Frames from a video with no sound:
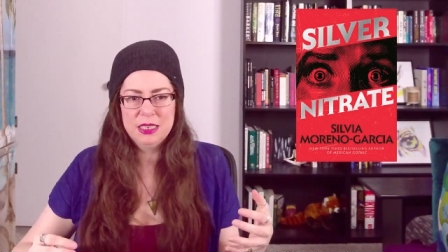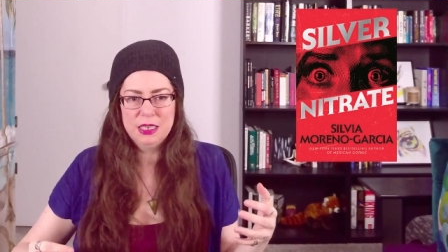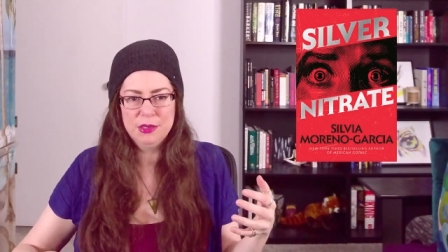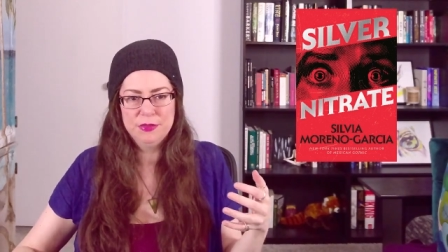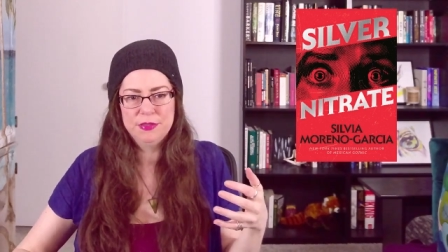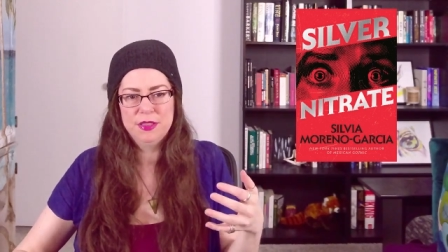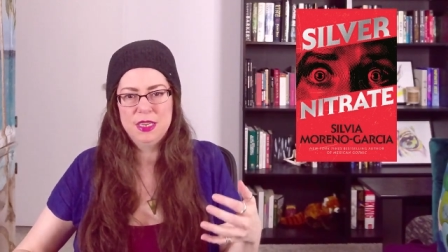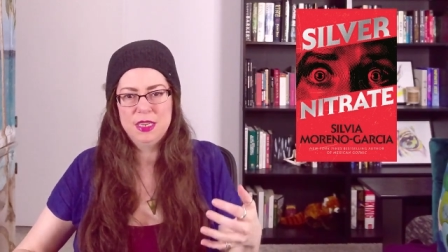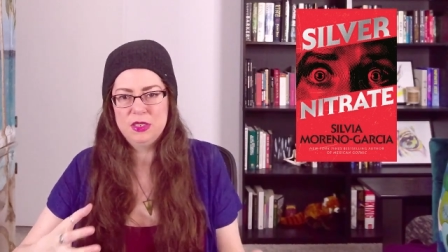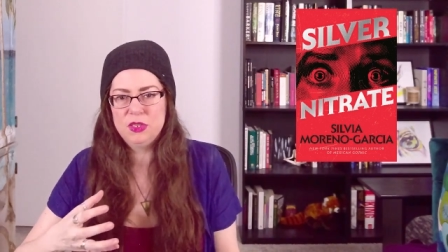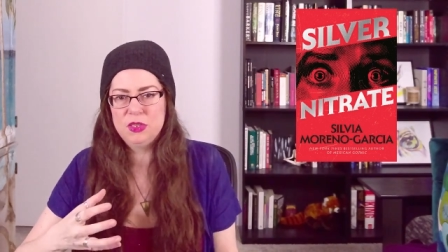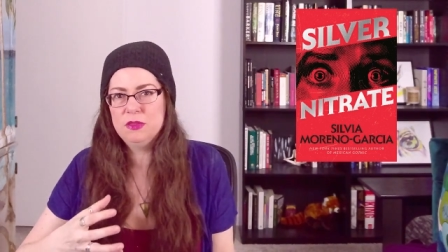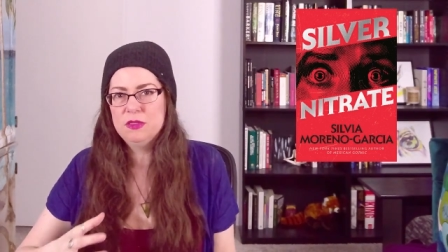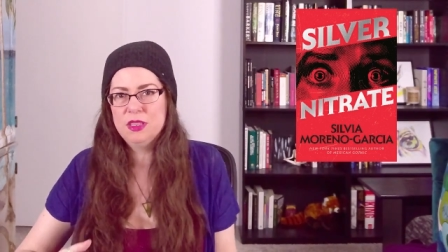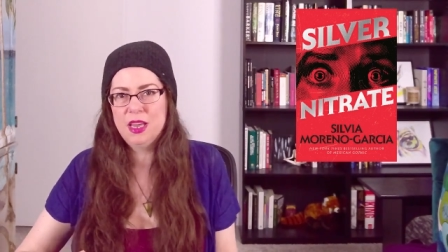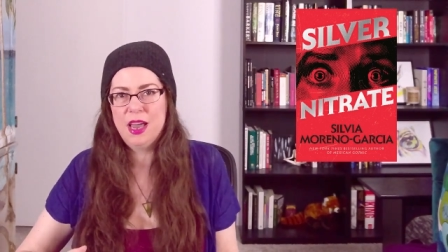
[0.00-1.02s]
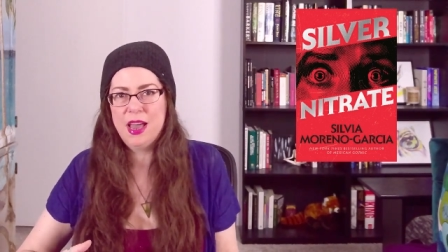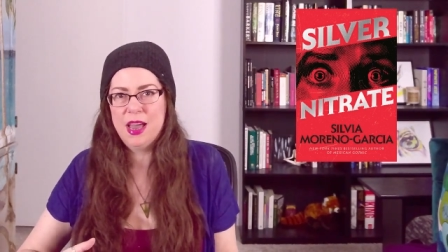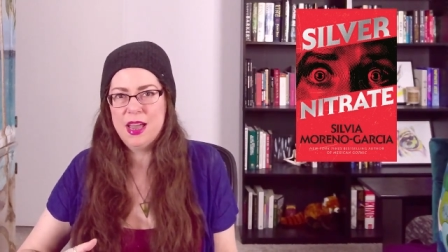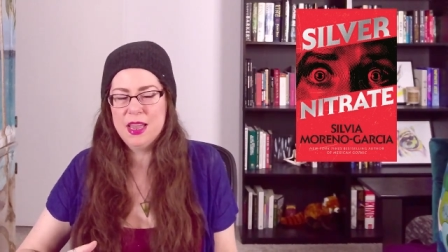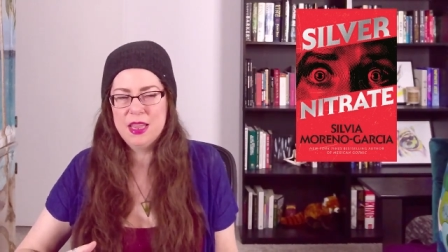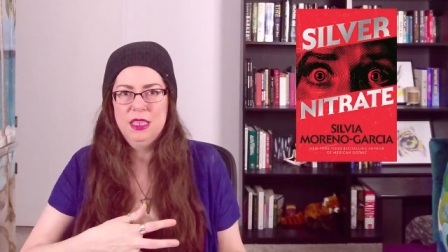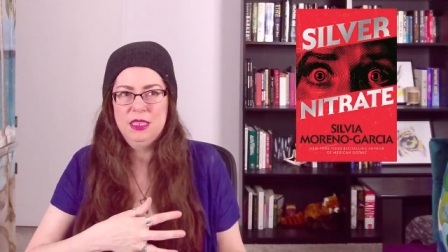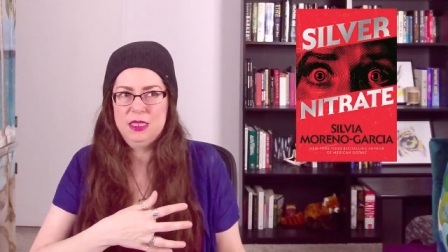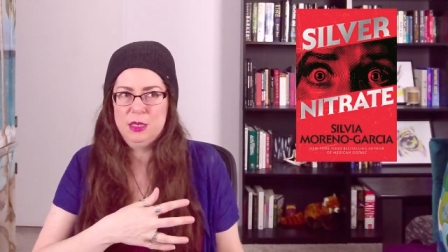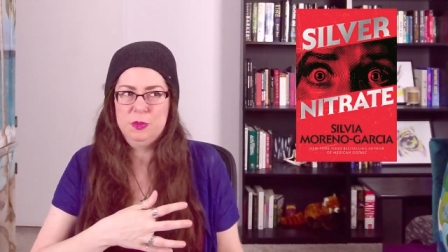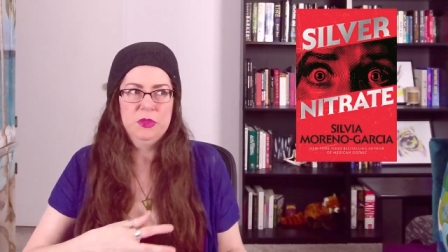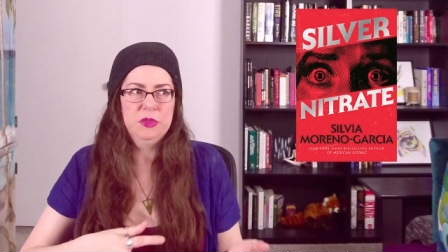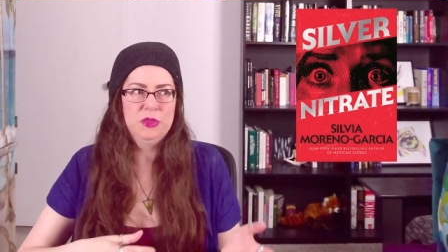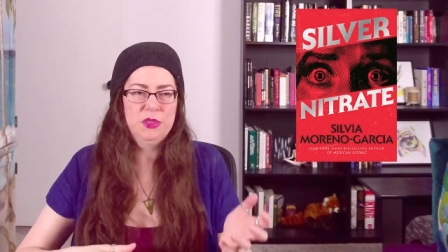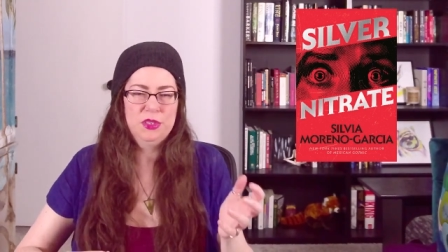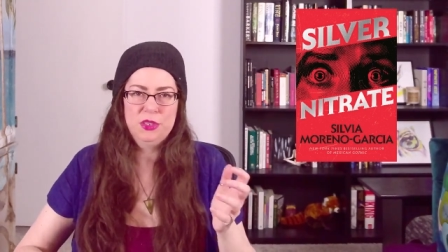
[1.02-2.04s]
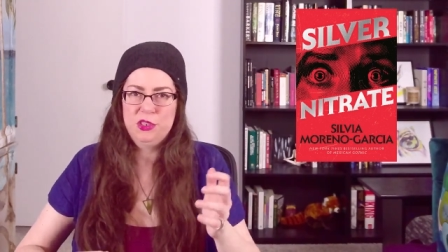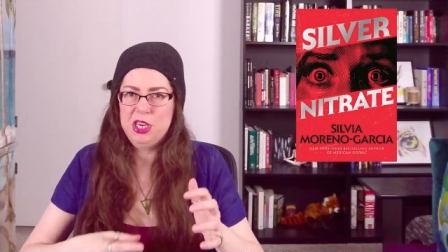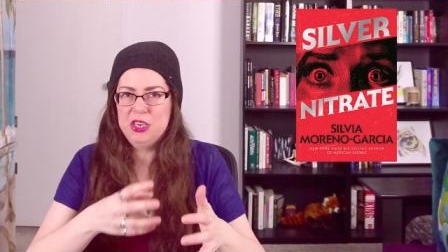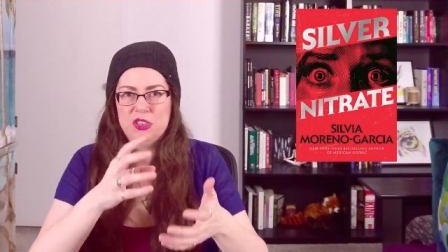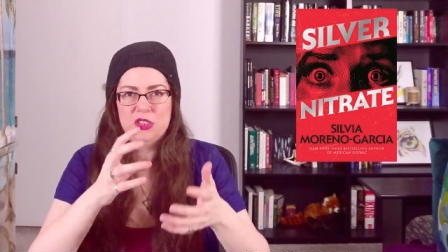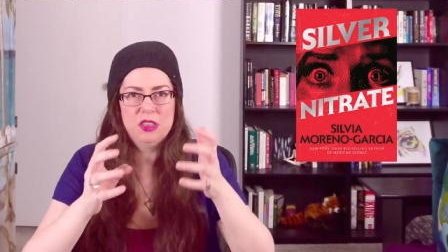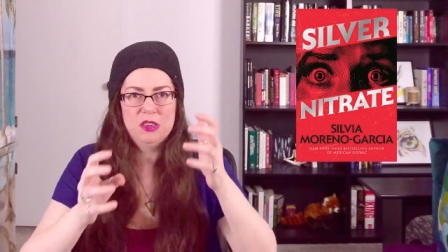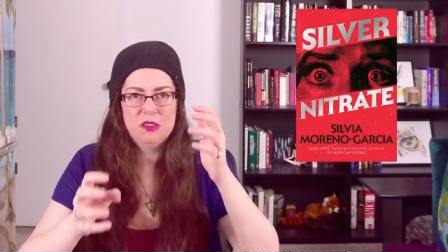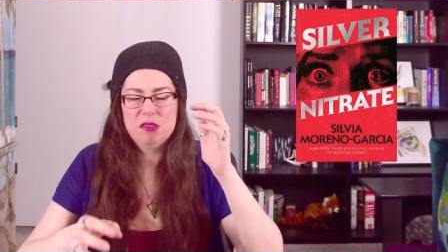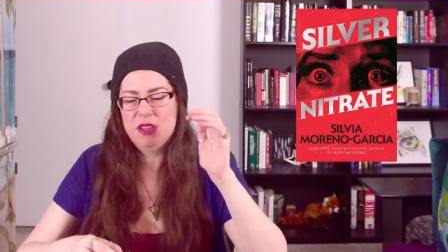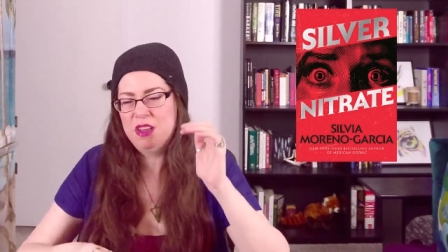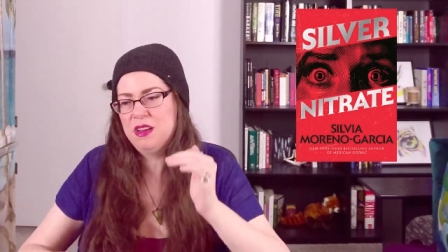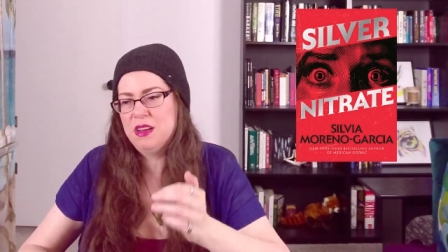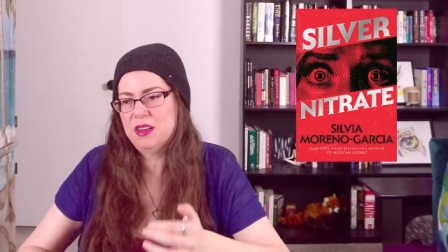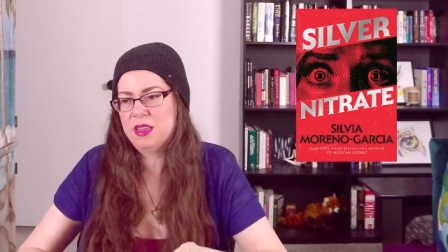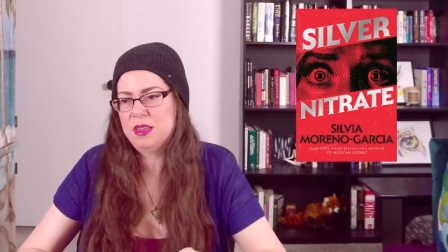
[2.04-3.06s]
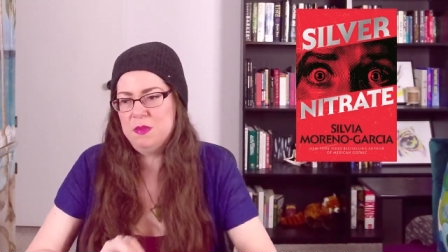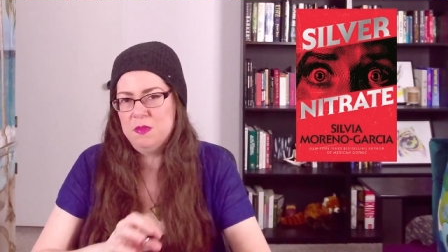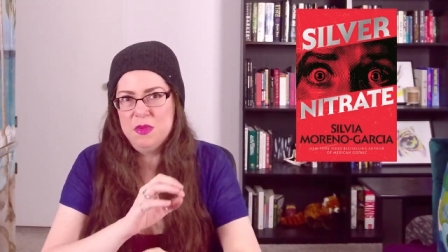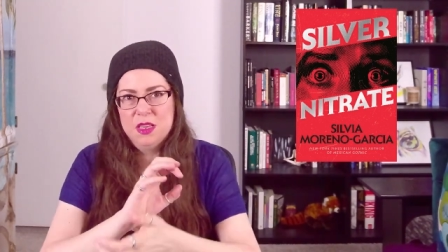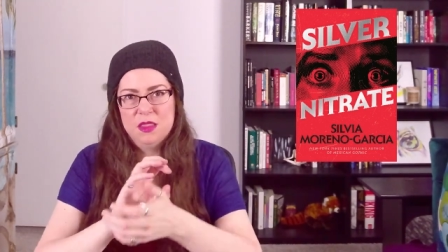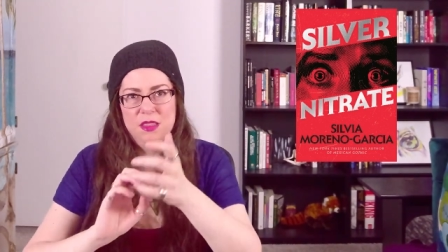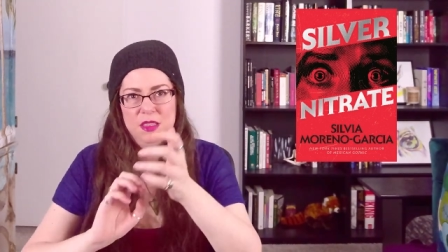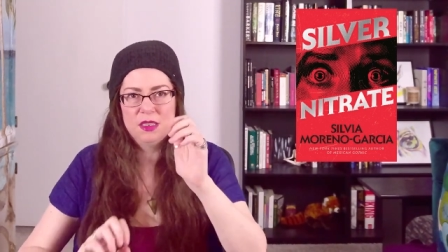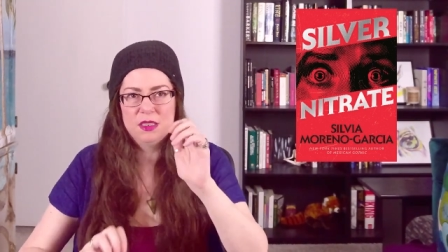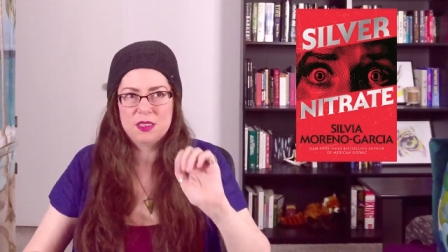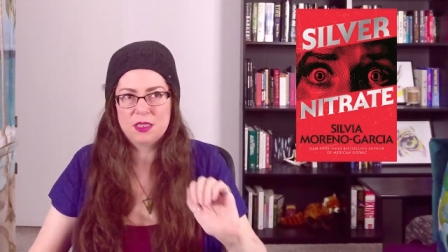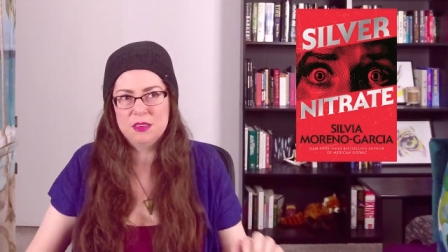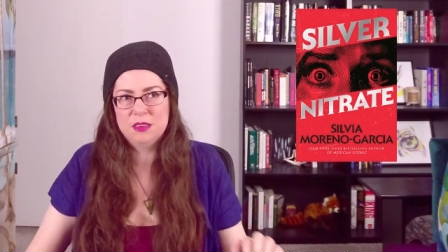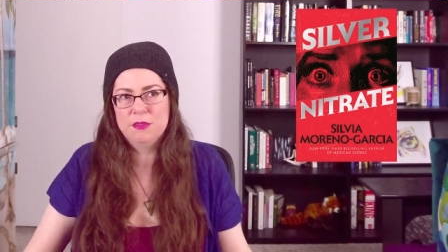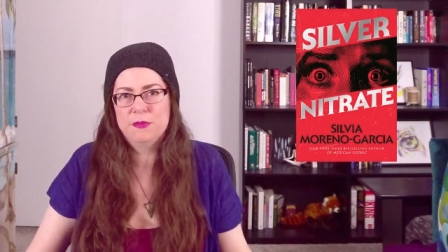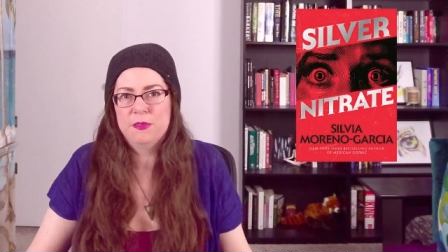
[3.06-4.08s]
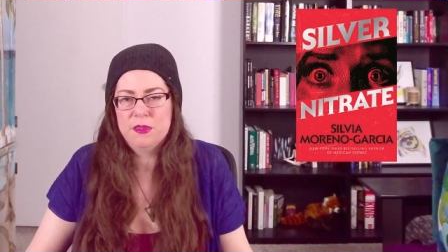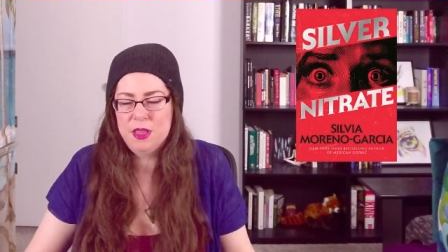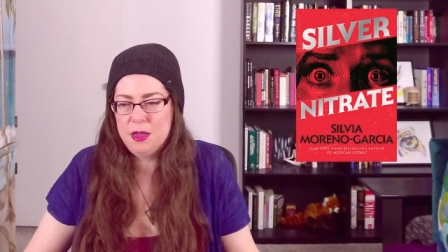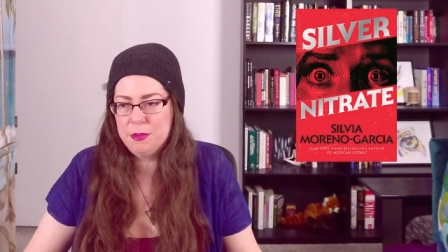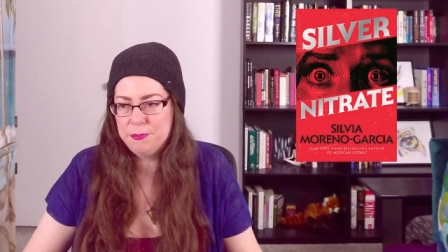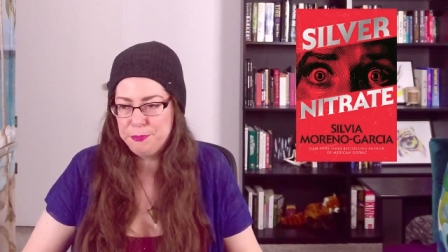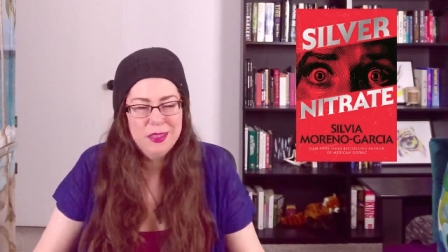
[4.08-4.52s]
If they do that, it's supposed to change their luck and make things good for them.